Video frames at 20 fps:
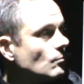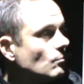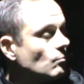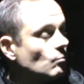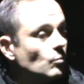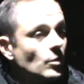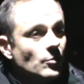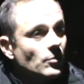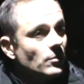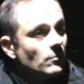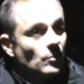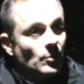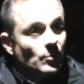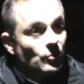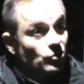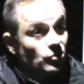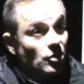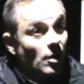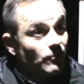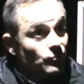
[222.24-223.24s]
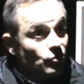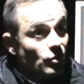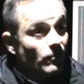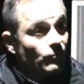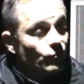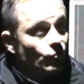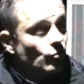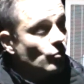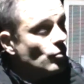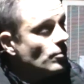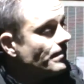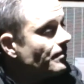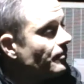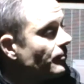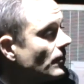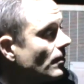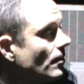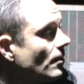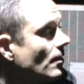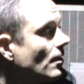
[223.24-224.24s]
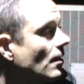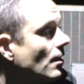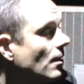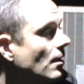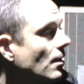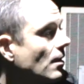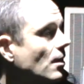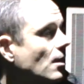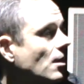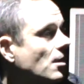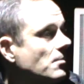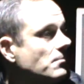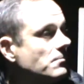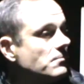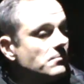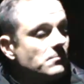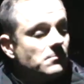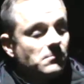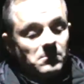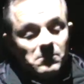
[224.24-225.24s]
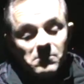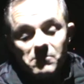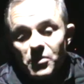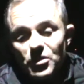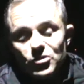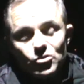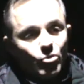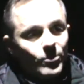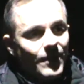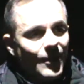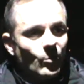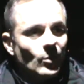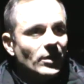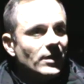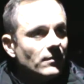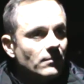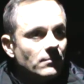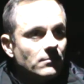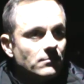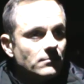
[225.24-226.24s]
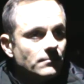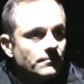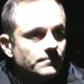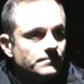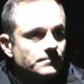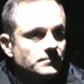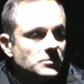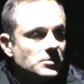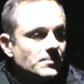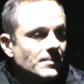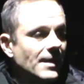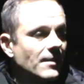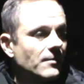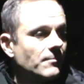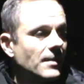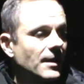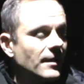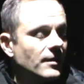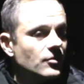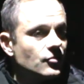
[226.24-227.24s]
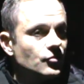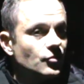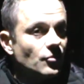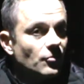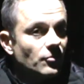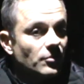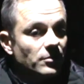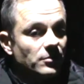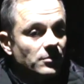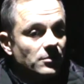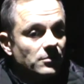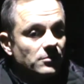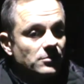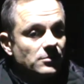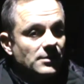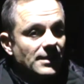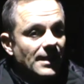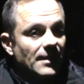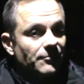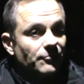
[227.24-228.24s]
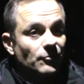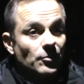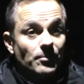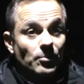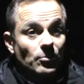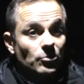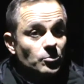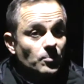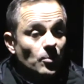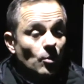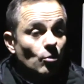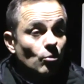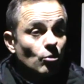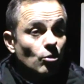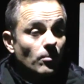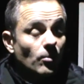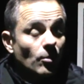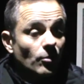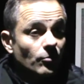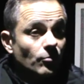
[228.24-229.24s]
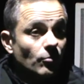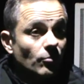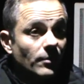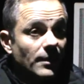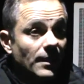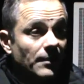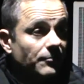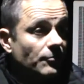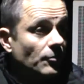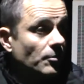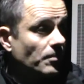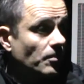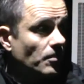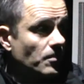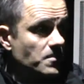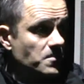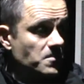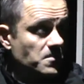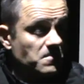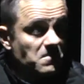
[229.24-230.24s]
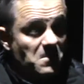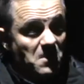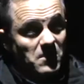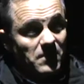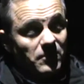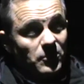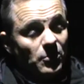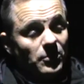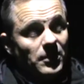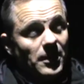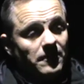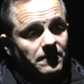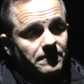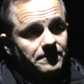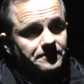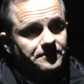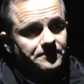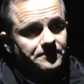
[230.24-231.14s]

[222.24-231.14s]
we were top draw. But it's all about winning. It's about making sure that you get 3 points by hook or by crook, get 3 points, and we've done that.